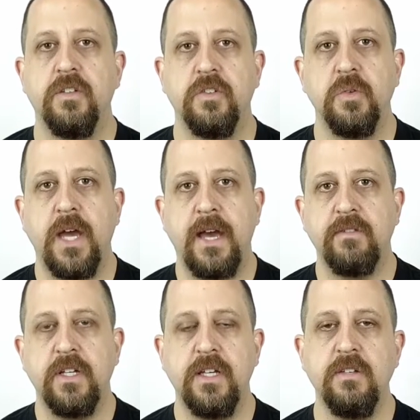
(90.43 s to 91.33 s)
to
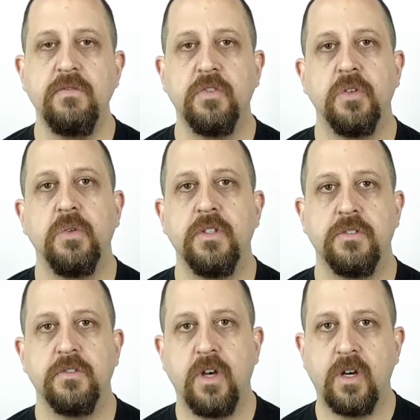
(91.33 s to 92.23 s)
have an
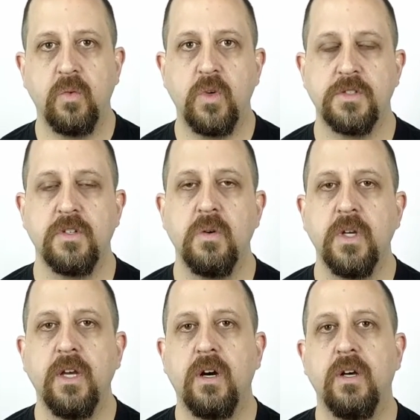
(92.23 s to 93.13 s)
influence on what's
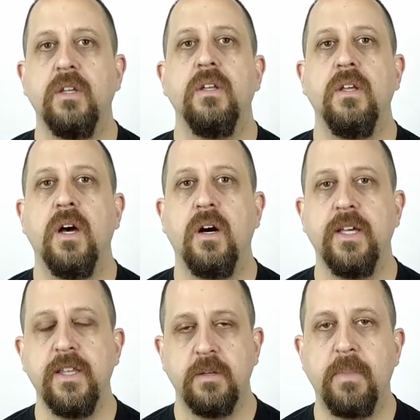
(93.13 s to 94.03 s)
going on
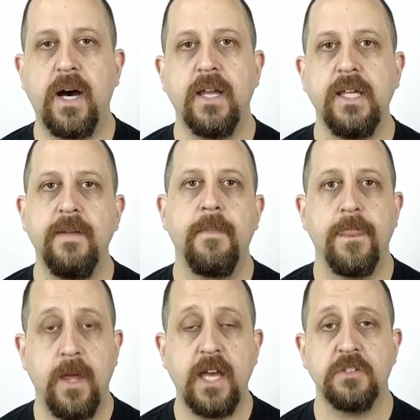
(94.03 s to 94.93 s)
in the body
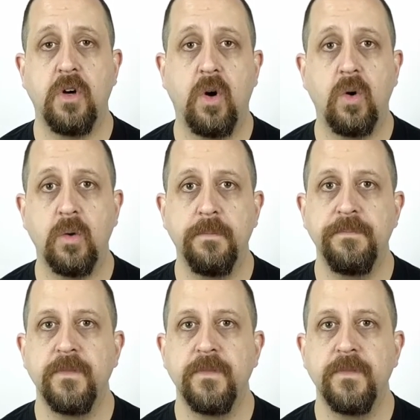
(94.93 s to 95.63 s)
as a whole.